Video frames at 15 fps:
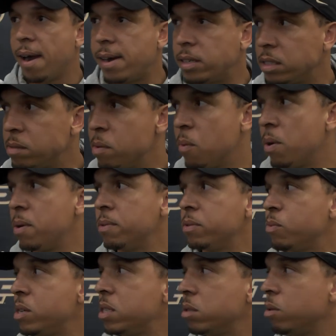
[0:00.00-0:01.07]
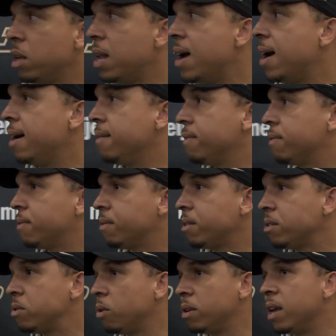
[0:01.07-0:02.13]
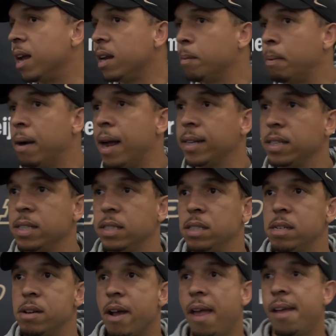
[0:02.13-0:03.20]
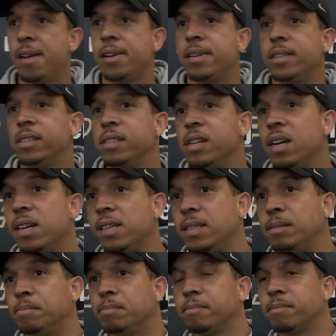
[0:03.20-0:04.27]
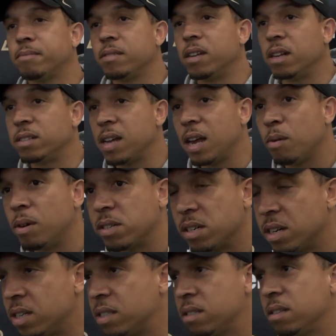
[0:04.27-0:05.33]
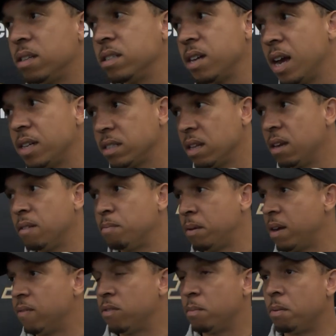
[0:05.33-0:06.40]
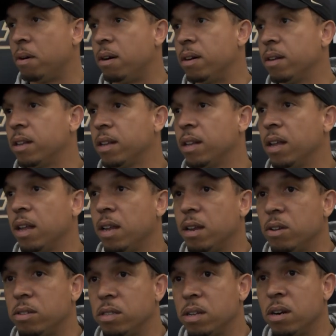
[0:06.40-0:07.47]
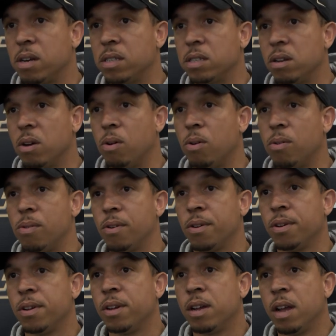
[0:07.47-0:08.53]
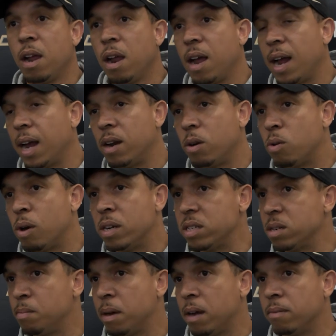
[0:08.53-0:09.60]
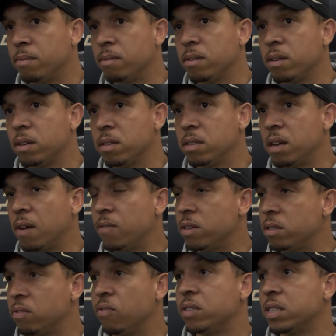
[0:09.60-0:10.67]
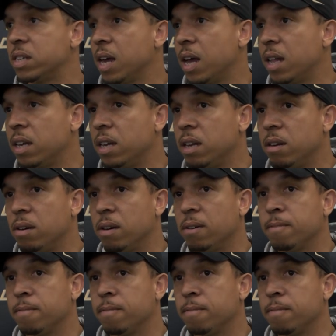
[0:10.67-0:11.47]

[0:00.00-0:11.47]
Yeah, I mean, we just went live toward the end of practice. You know, takeaways are these guys love playing football. You know, there is no, I got no question about toughness or physicality